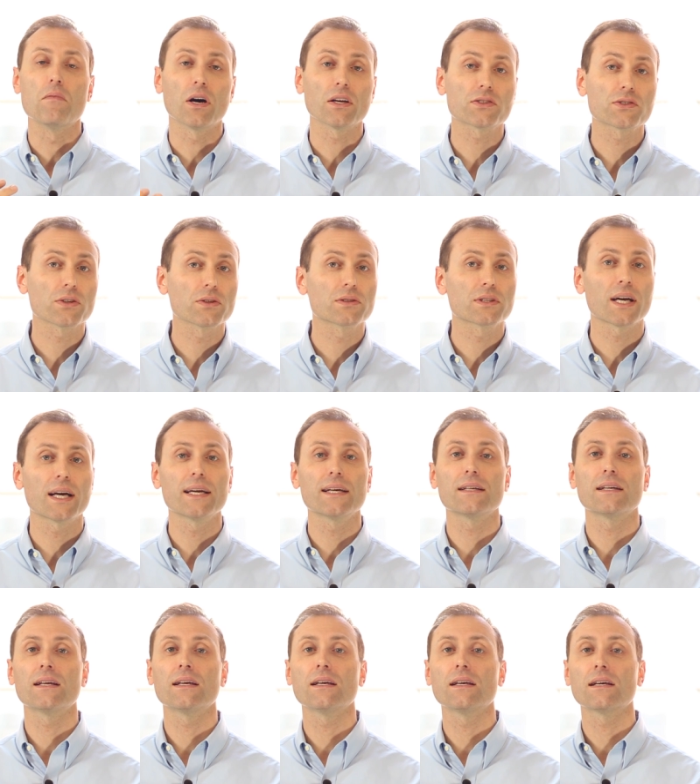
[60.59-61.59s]
muscle
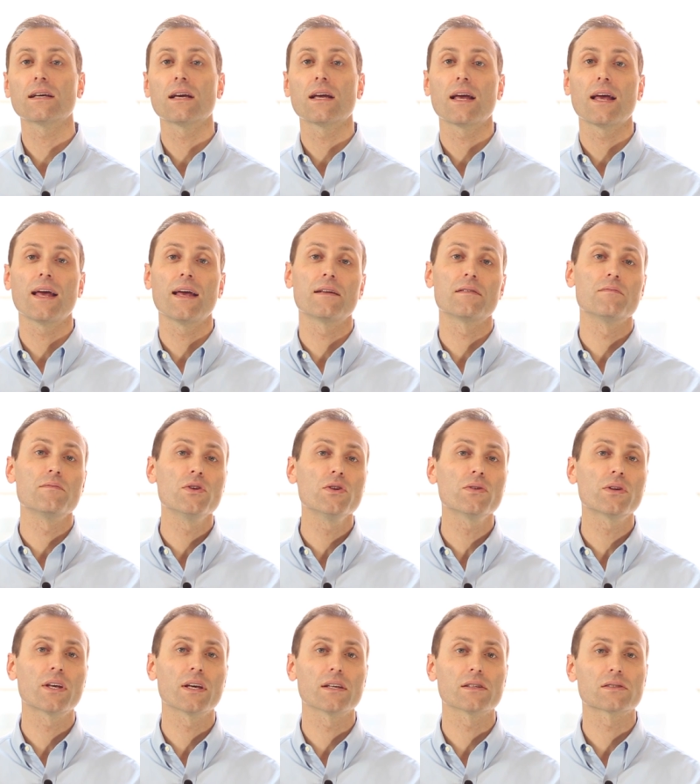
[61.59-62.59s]
tightening, and
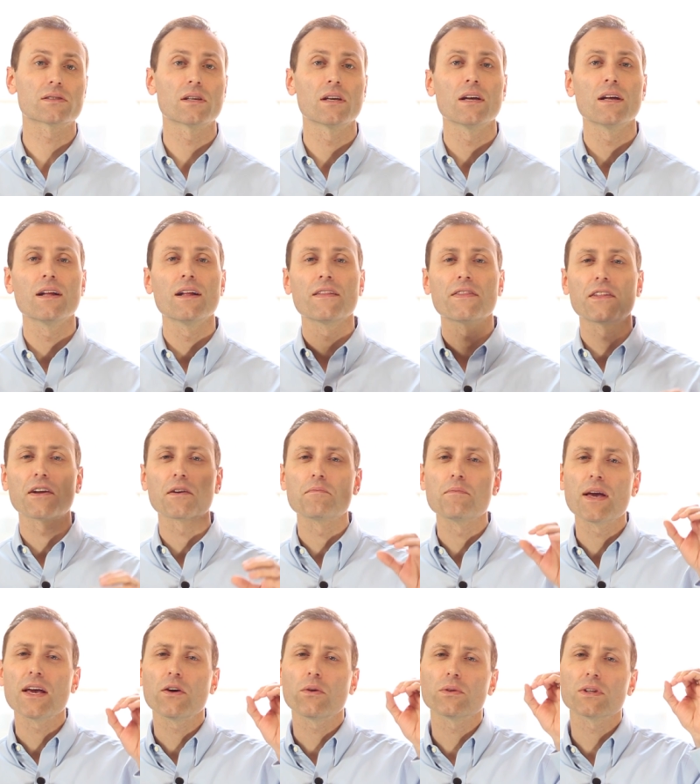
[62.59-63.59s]
mucus, there
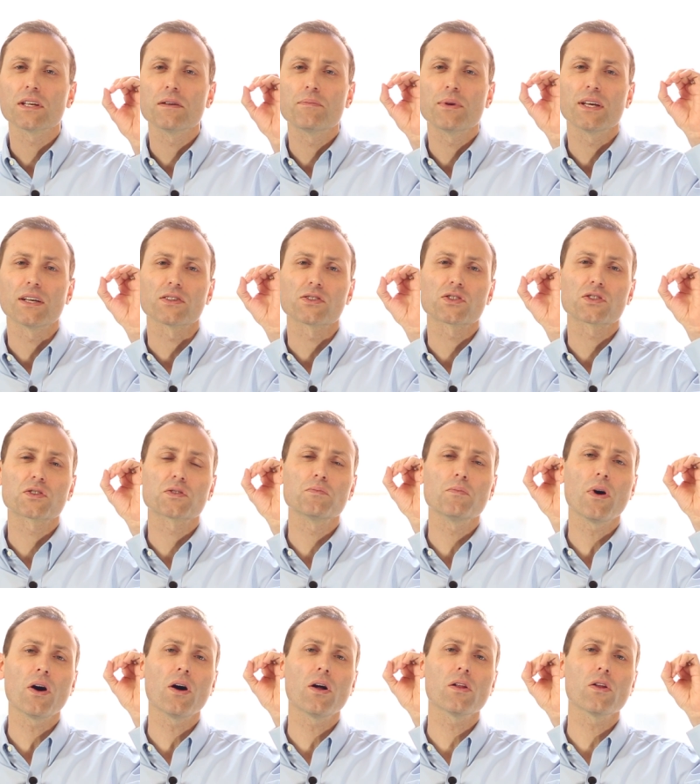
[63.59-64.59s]
may only be a
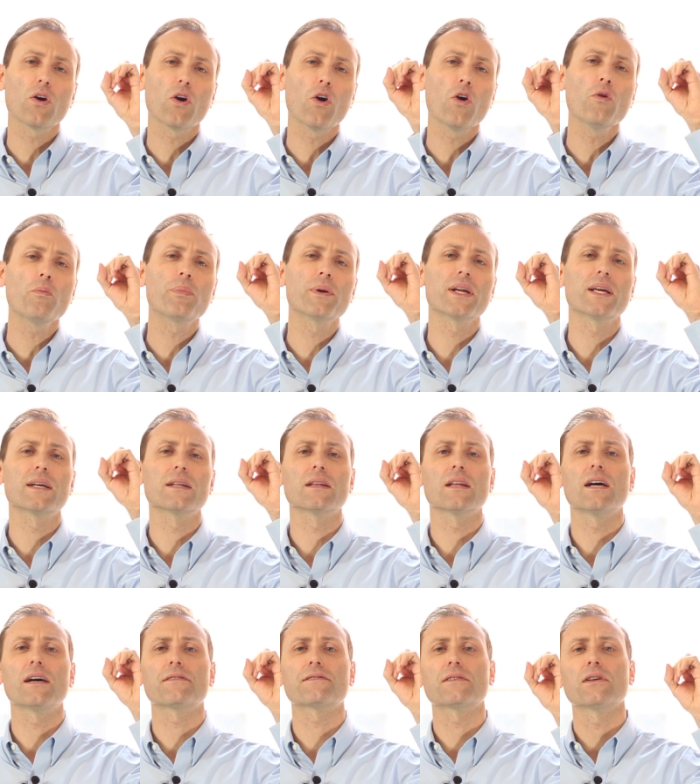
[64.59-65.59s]
small opening
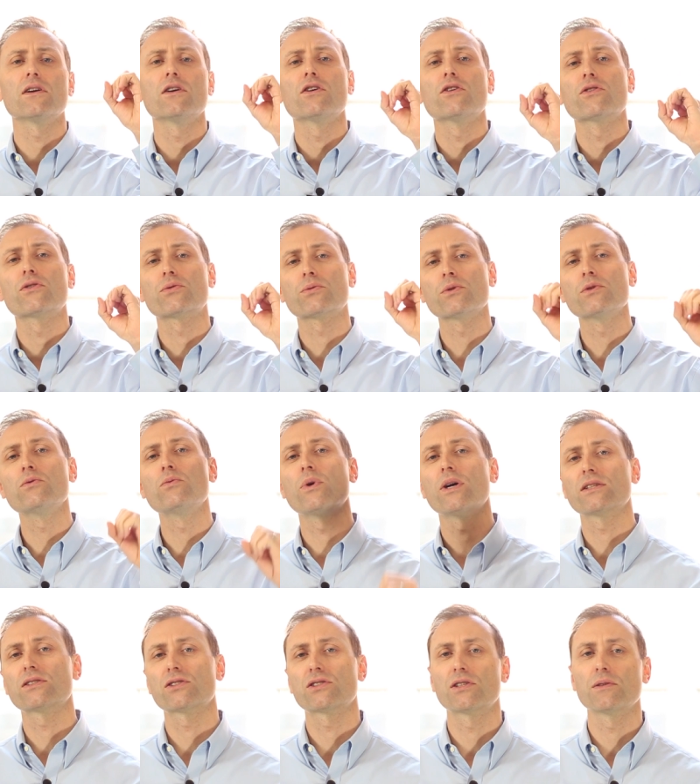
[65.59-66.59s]
left through
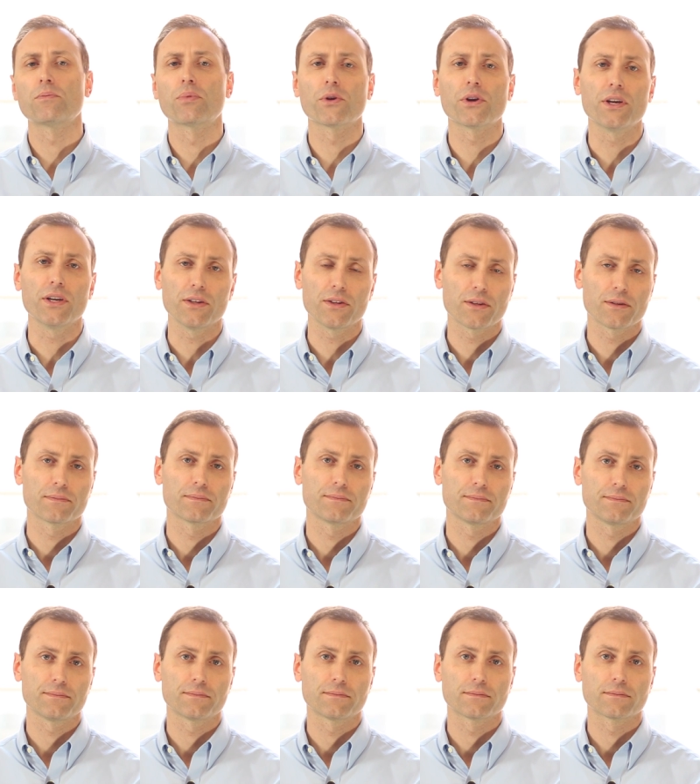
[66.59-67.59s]
which to breathe.
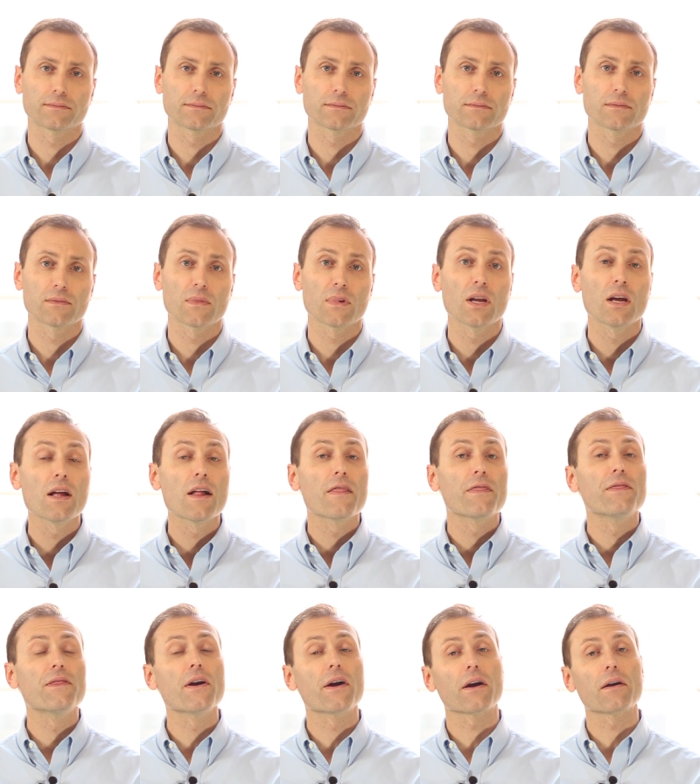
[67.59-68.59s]

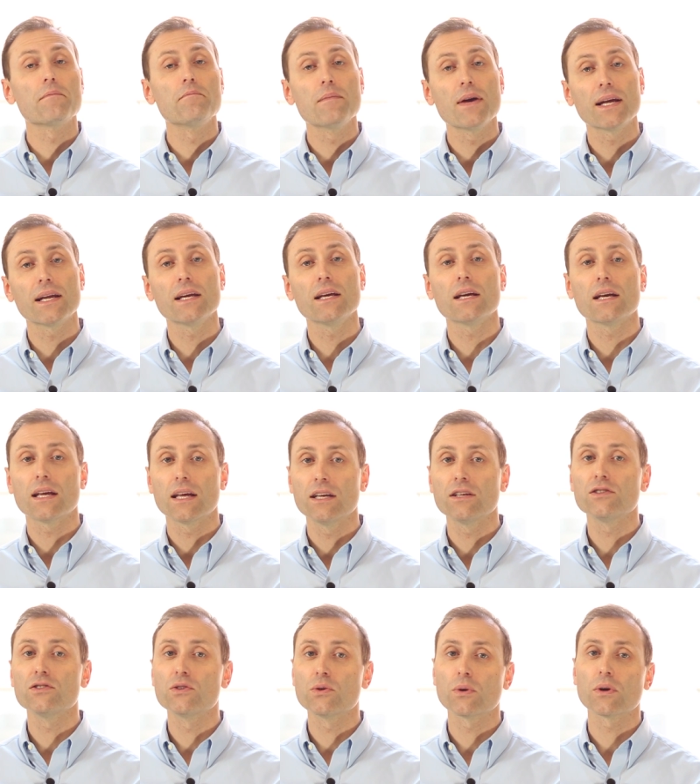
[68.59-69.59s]
There are many
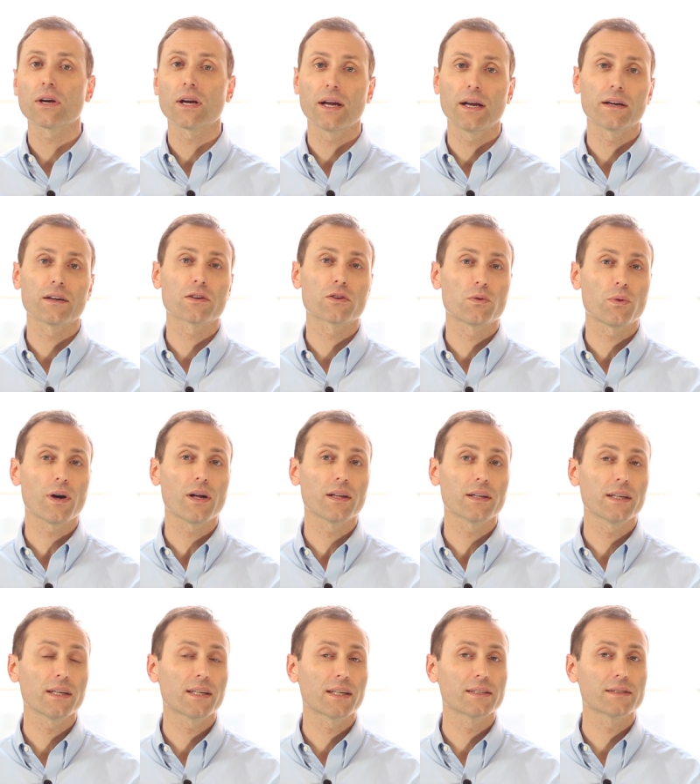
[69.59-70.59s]
indoor air
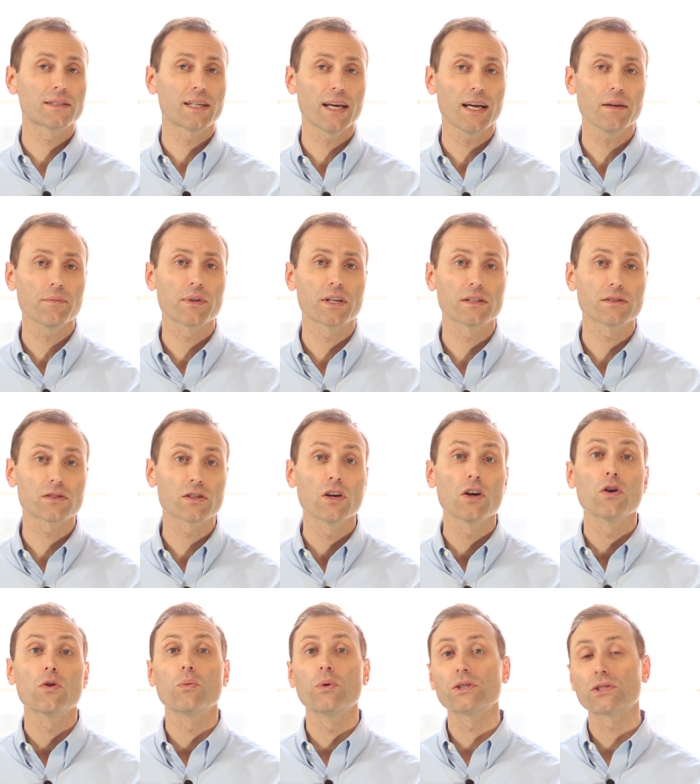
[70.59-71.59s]
quality contaminants
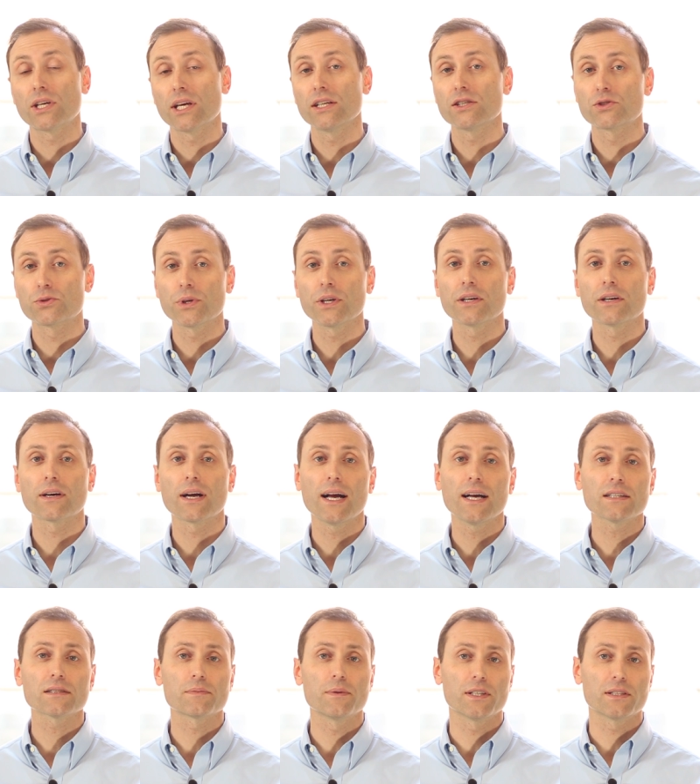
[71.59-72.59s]
which can trigger
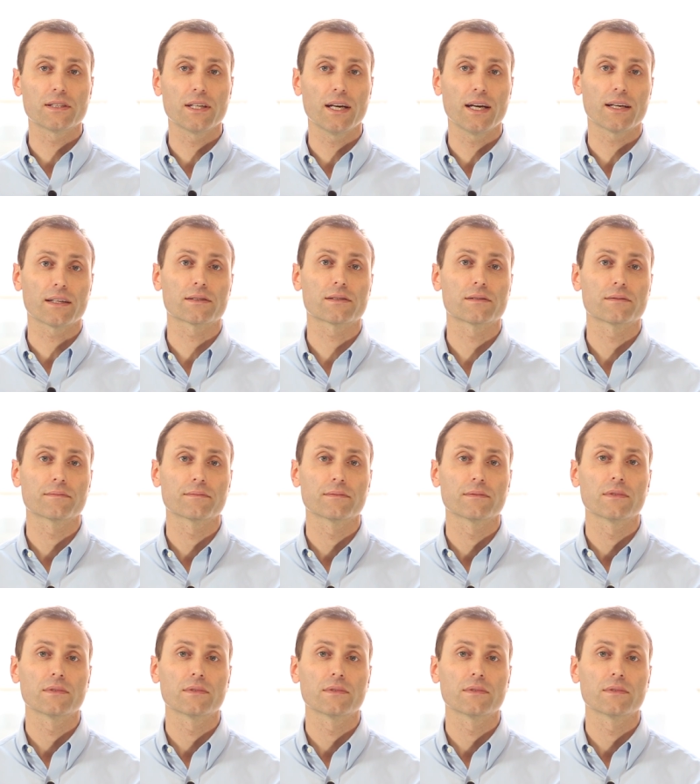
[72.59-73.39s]
asthma attacks.